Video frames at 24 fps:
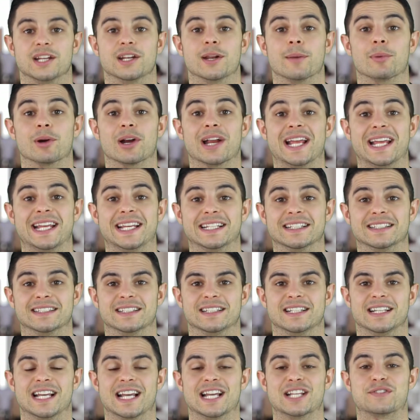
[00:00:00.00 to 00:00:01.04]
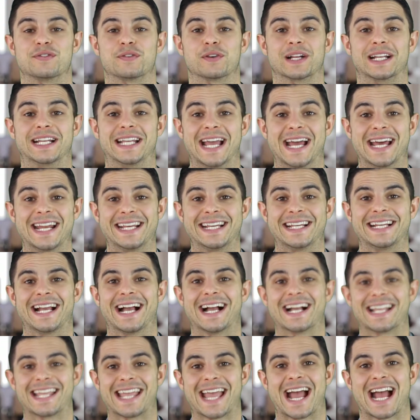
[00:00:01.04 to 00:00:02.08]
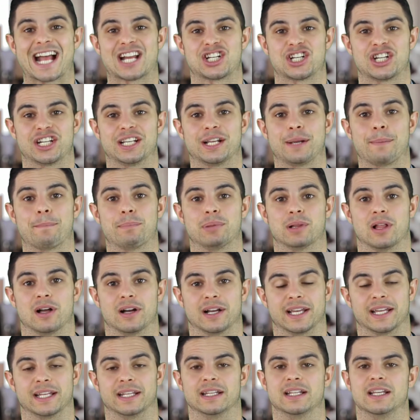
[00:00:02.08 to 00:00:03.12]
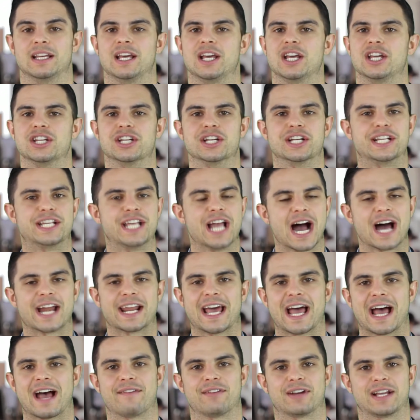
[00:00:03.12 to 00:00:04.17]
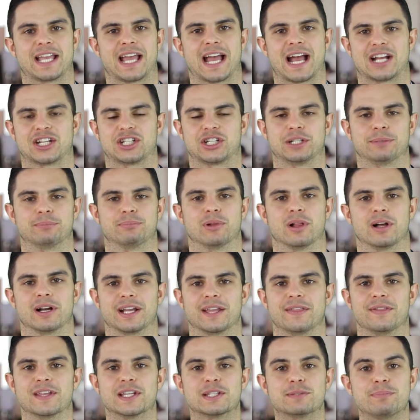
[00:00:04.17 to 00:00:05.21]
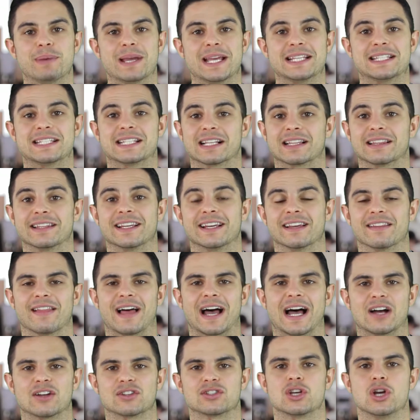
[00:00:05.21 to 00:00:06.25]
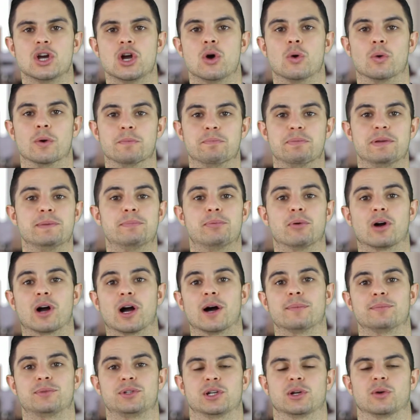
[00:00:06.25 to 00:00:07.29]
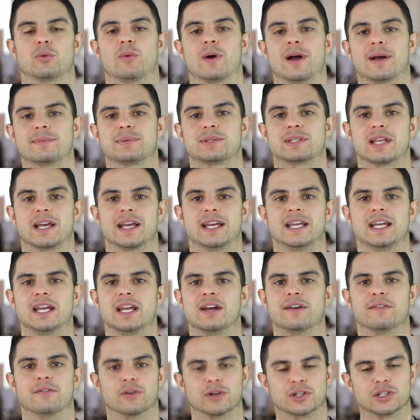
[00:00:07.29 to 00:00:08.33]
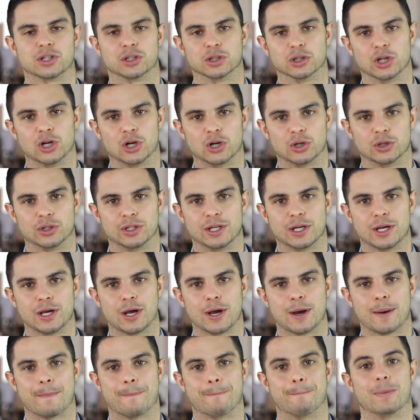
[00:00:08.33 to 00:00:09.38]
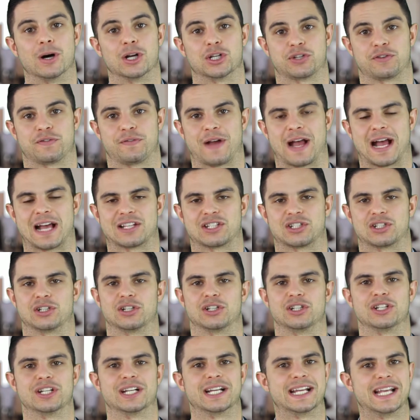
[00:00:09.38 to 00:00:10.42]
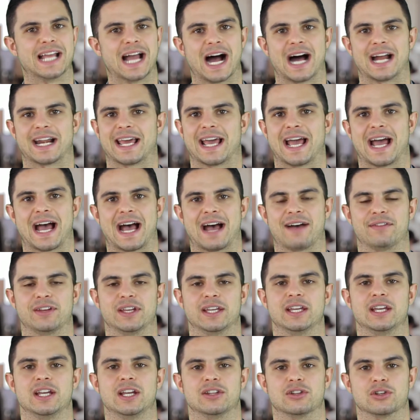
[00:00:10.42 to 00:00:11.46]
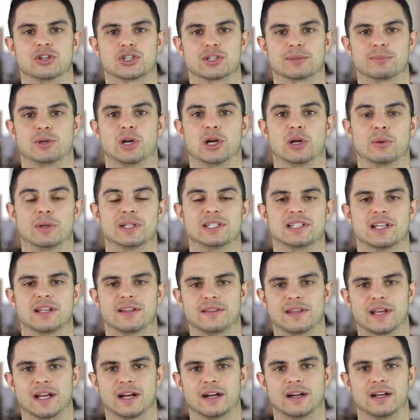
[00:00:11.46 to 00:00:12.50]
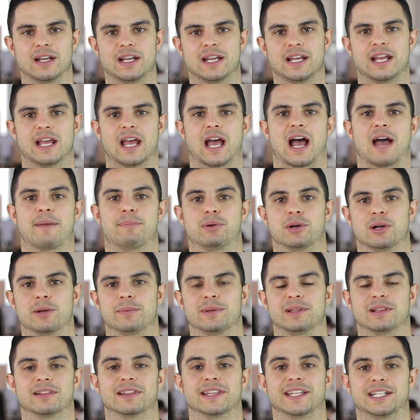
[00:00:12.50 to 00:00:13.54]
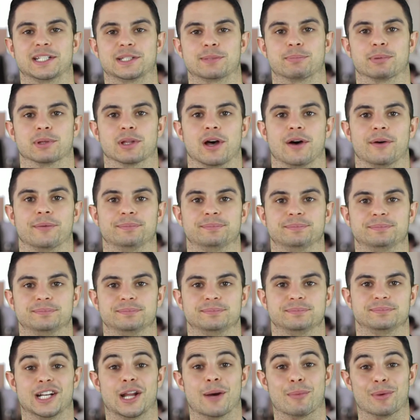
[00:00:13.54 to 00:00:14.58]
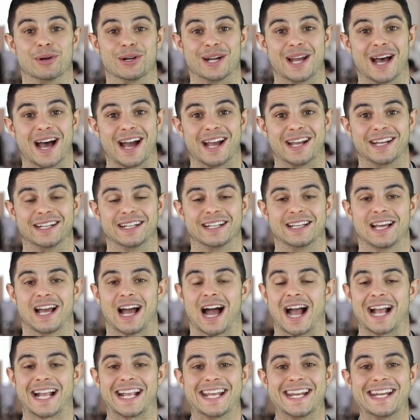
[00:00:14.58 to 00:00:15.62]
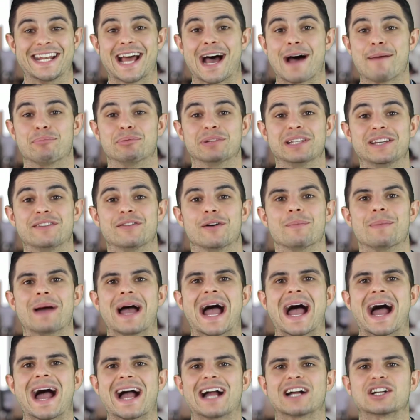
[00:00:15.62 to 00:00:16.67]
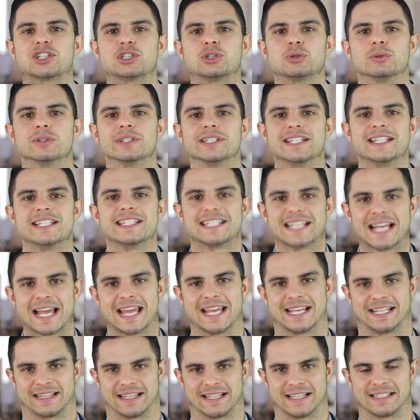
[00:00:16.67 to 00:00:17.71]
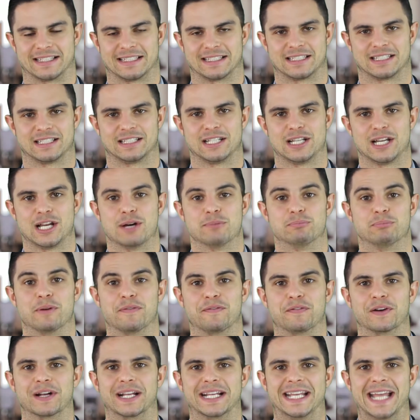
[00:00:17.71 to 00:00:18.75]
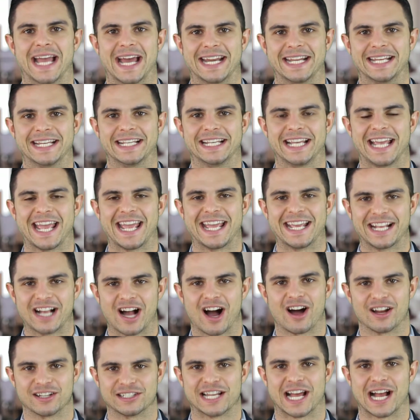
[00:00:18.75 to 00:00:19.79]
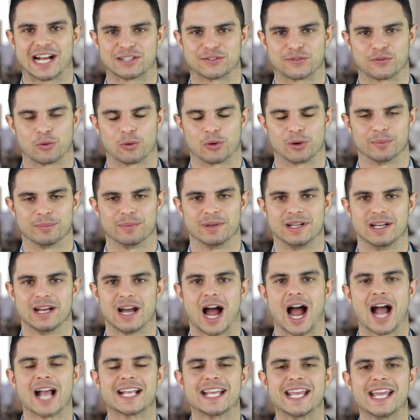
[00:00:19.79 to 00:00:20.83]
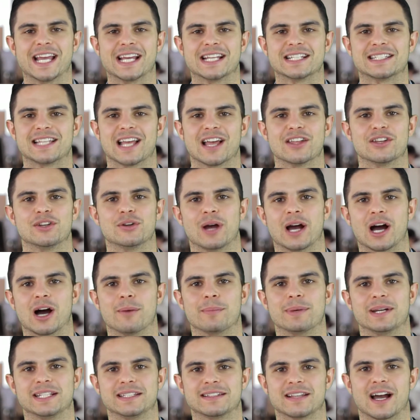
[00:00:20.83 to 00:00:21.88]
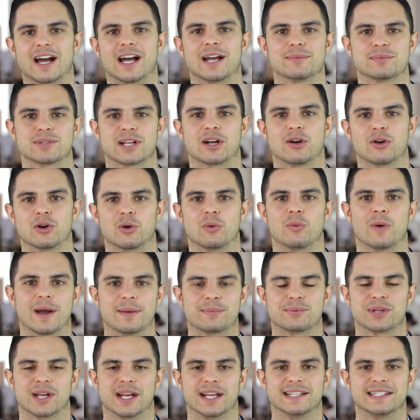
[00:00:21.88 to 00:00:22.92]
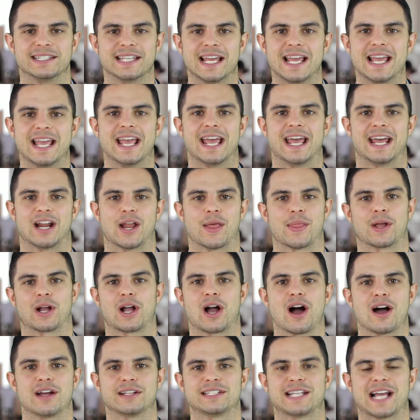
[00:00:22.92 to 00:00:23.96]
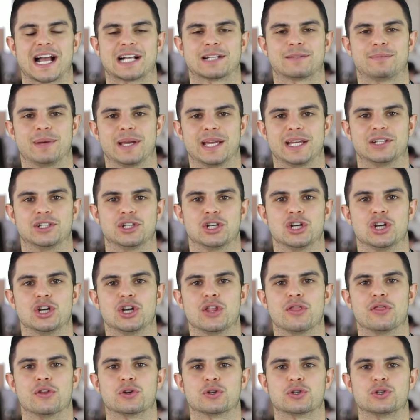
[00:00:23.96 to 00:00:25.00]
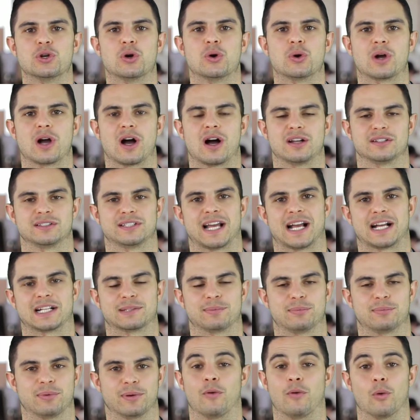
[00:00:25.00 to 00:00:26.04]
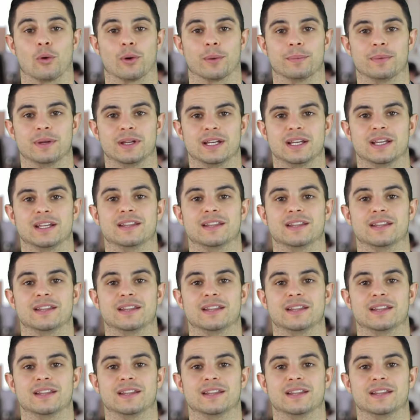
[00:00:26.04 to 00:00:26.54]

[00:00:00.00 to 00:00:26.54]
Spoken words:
Number eight is forgetting a caching plugin. You gotta have a caching plugin. This basically allows when people come to your website for it to load much faster. You gotta have it. There's some good ones in there. I put them in the links below. Number nine, I cannot believe I'm actually saying this, but forgetting a contact form. I can't tell you how many times I go to websites and on the contact page there's no contact form.